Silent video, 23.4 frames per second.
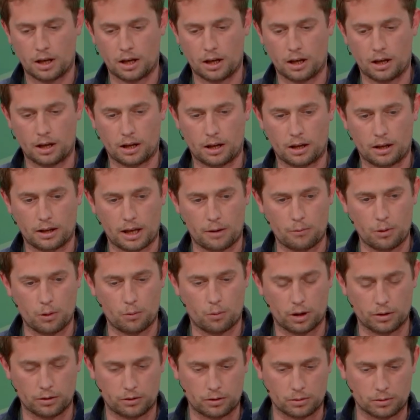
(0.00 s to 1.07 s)
uh, and we
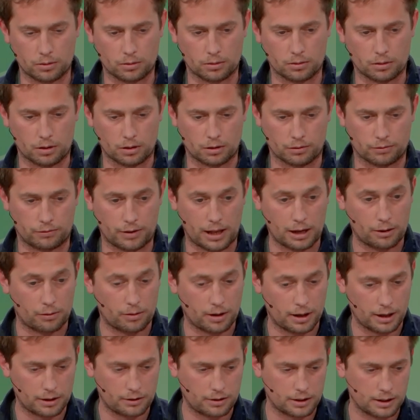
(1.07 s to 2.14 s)
want to uh,
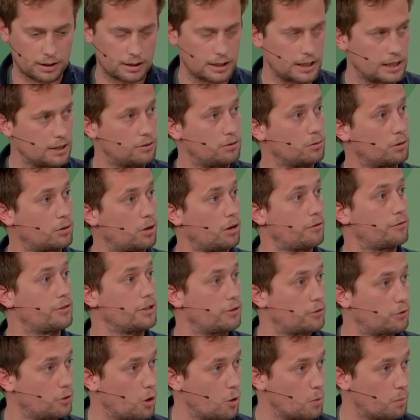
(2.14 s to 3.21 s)
valorize it into
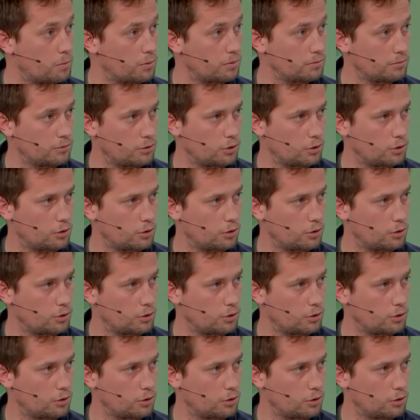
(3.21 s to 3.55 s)
coffee soap.